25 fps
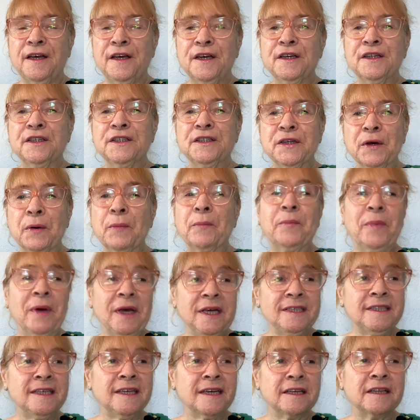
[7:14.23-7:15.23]
So
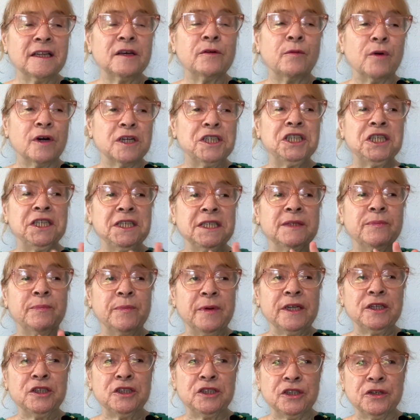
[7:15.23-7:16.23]
basically what she's
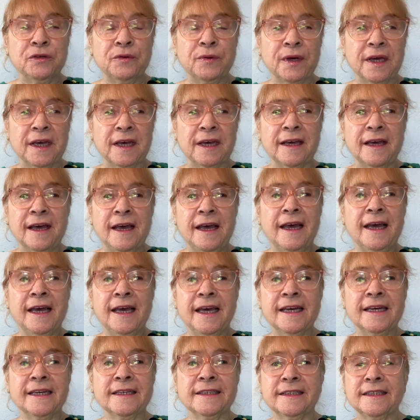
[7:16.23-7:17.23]
been doing
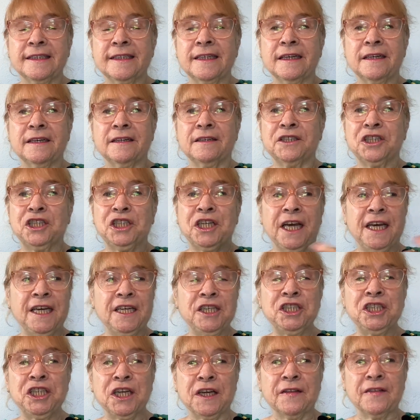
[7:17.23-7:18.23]
is
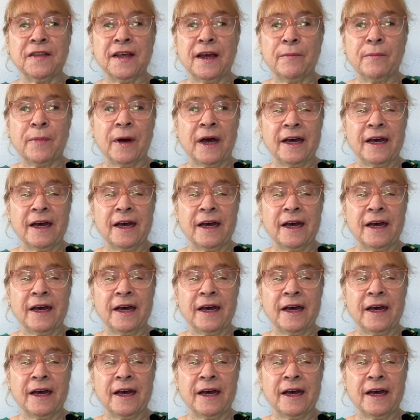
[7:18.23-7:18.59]
changing their